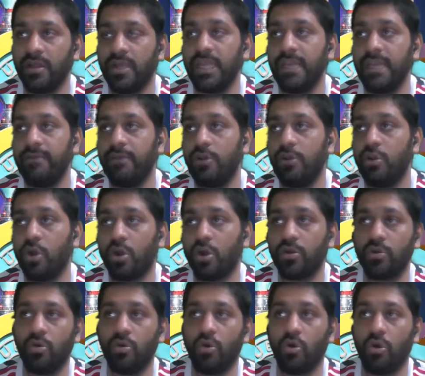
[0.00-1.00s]
He will
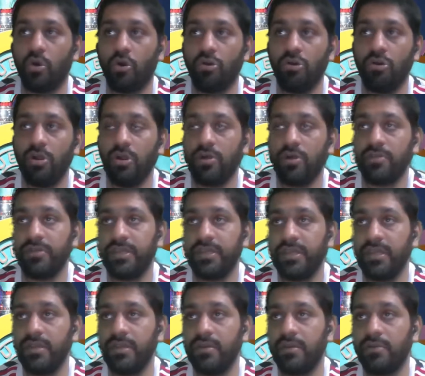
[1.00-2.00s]
not go
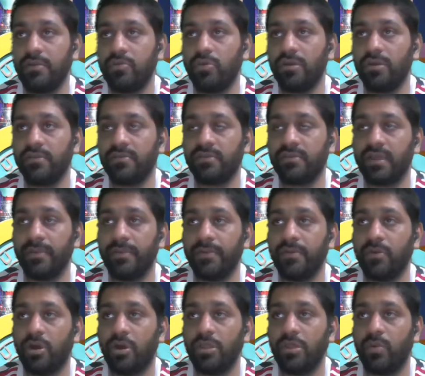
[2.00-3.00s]

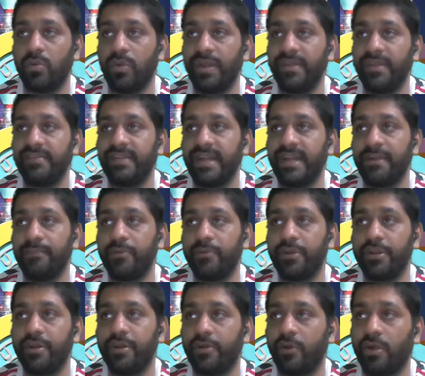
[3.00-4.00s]
on the wings and put
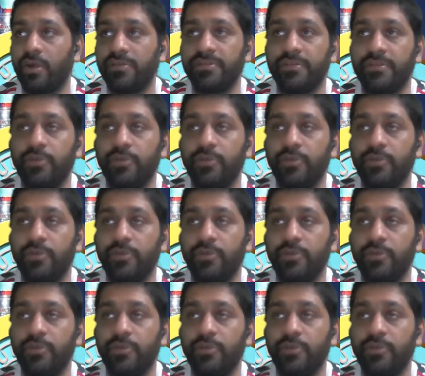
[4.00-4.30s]
in a cross.